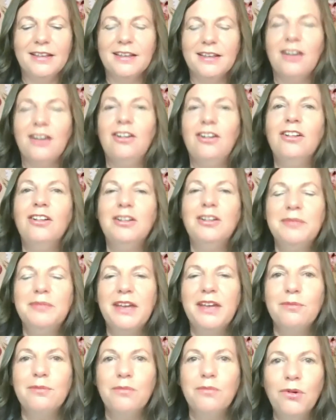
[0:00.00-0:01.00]
calm
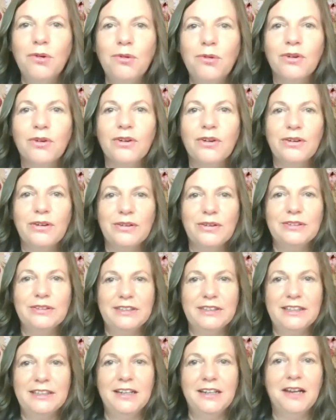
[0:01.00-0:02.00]
more
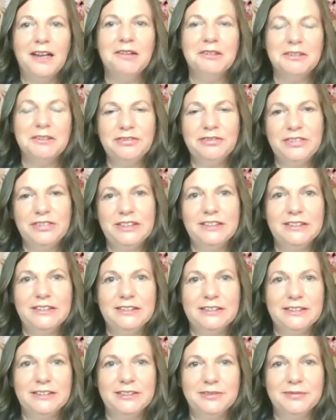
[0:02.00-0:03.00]
in our field.
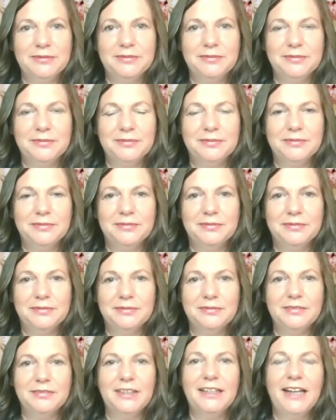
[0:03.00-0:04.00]

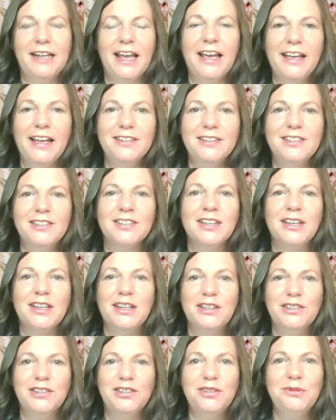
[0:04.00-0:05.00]
It adds
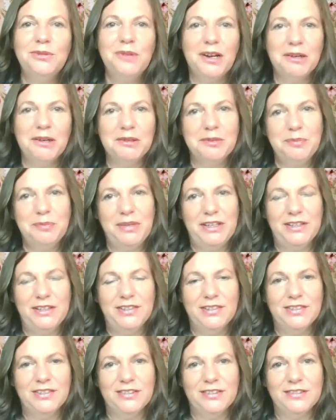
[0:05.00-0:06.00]
to our
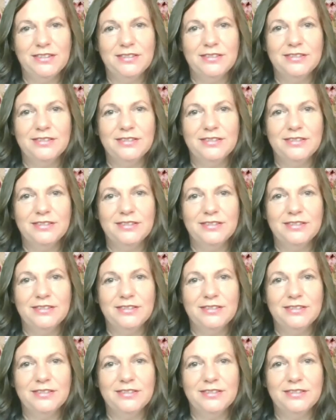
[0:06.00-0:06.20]
peace.